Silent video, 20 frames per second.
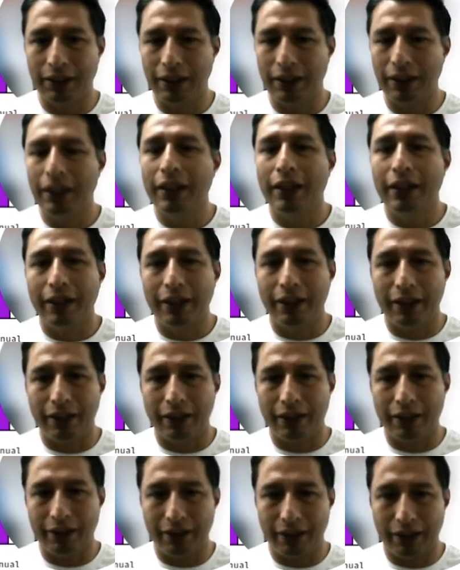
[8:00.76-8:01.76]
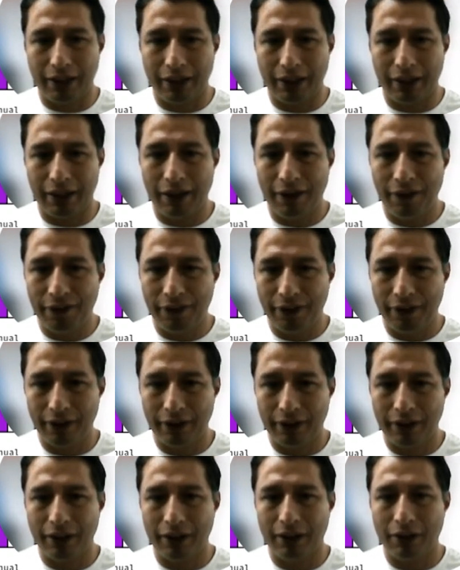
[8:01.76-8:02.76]
In the graph,
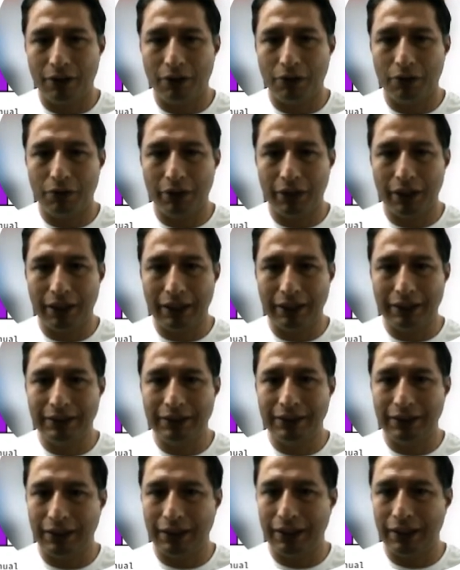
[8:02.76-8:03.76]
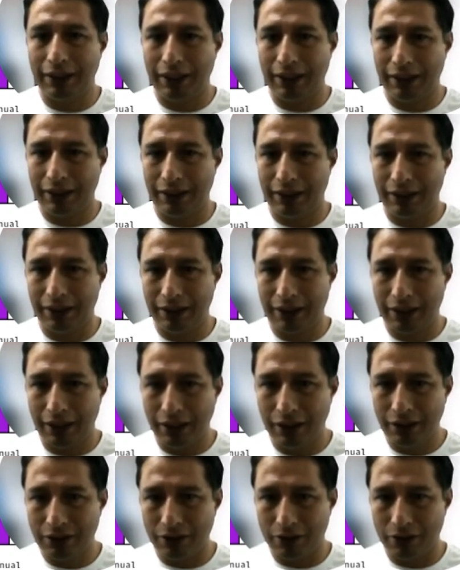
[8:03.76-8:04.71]
we can see that the daily solar